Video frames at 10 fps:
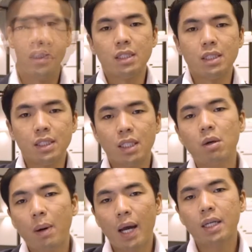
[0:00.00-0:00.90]
If it's a single
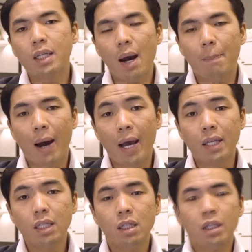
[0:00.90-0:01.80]
buyer that are
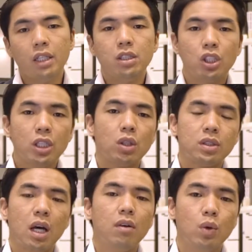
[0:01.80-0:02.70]
buying, then just
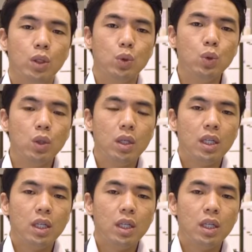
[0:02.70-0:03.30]
yourself will do.